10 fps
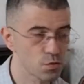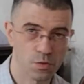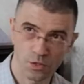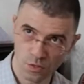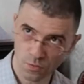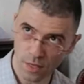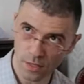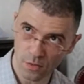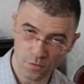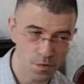which is quite
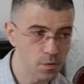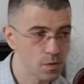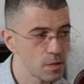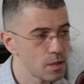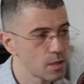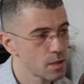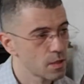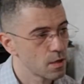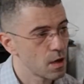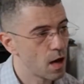useful.
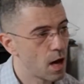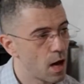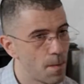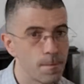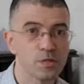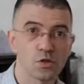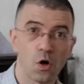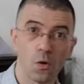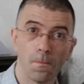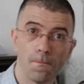It's
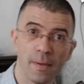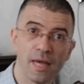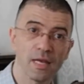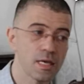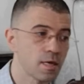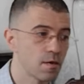got many